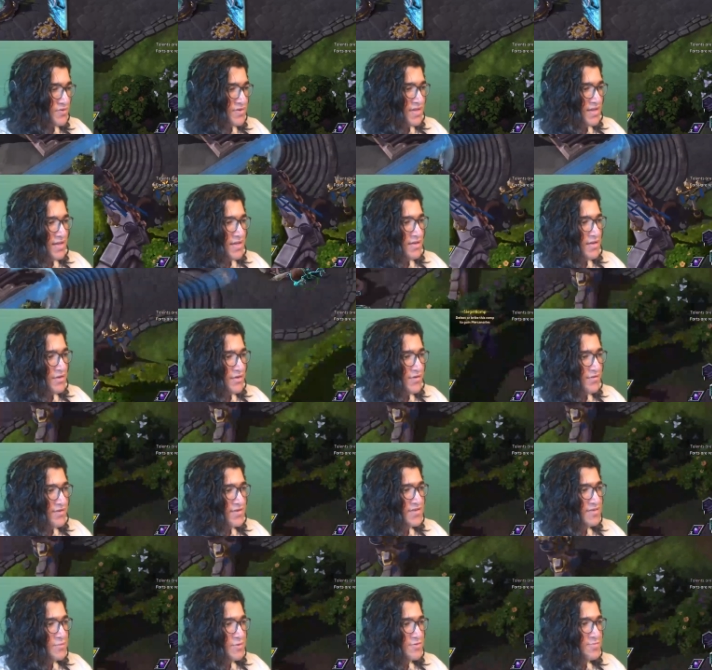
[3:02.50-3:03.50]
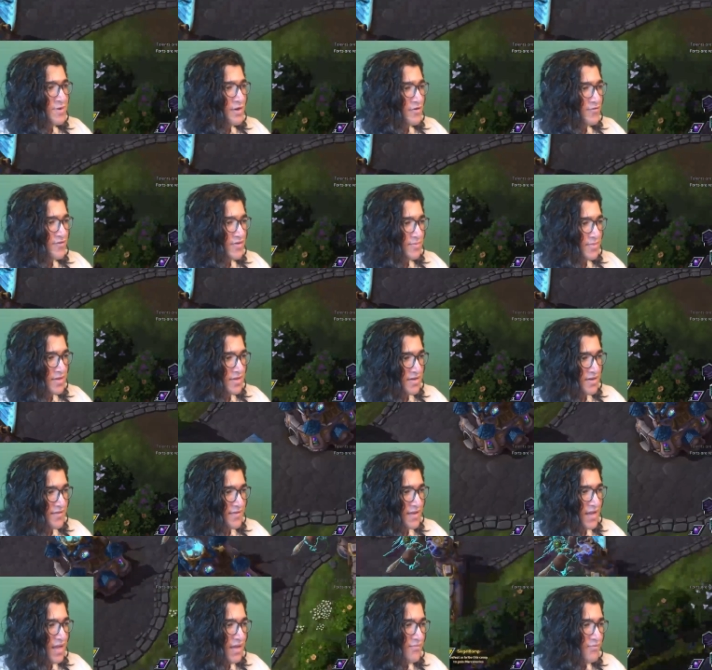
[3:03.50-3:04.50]
the universal most powerful ability in
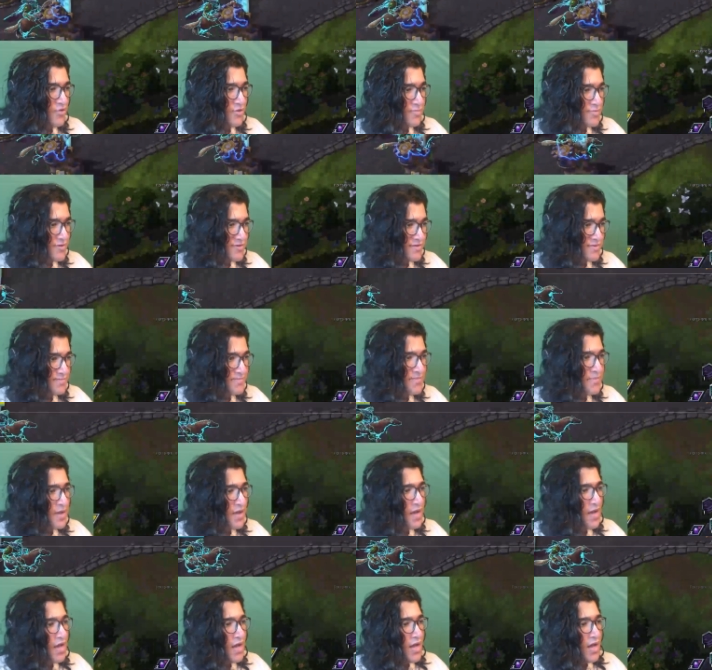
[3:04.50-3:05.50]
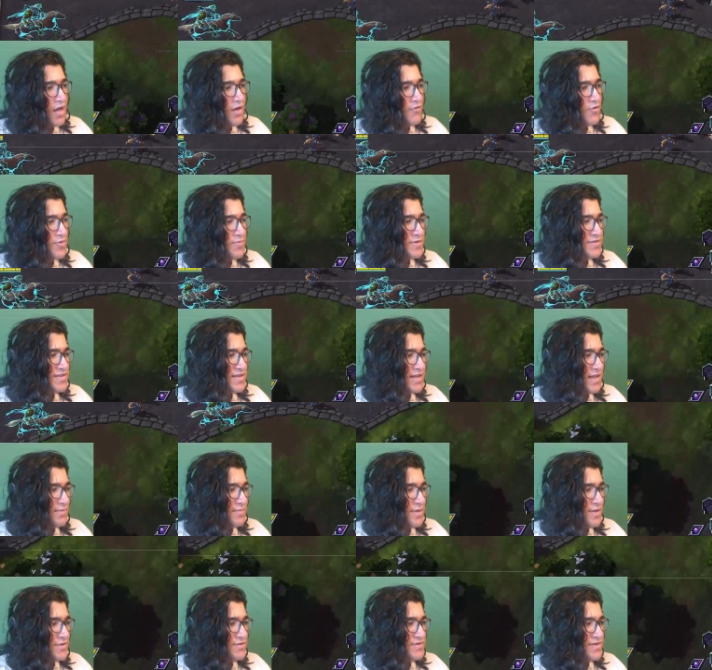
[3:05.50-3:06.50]
the game, Void Prison. Void Prison can
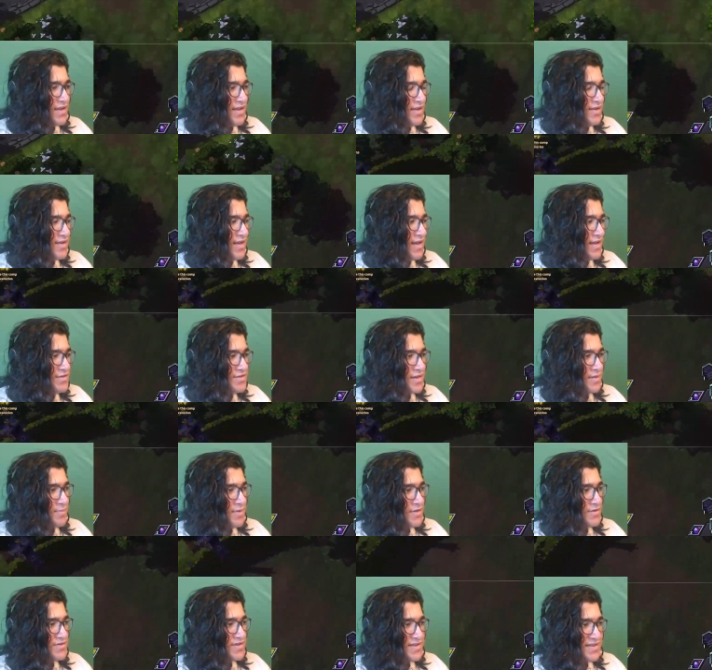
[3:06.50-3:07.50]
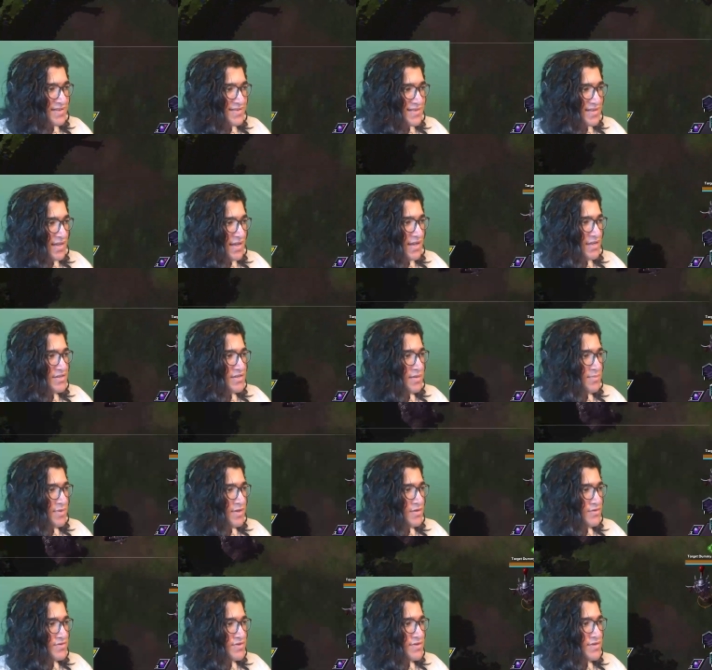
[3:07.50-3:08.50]
be used to engage, it can be used to disengage, it can be
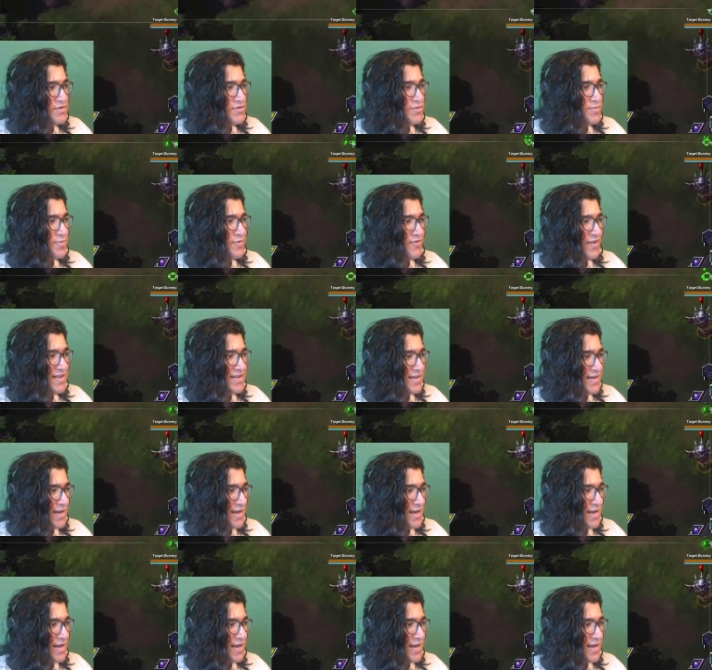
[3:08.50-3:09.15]
used to prevent an